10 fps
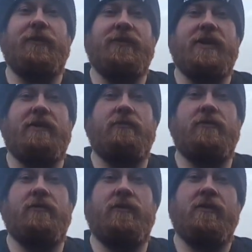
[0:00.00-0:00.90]
video.
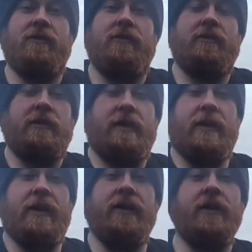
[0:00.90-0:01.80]

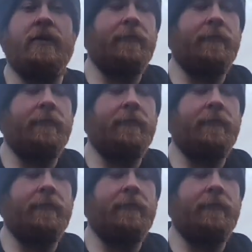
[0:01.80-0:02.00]
Okay,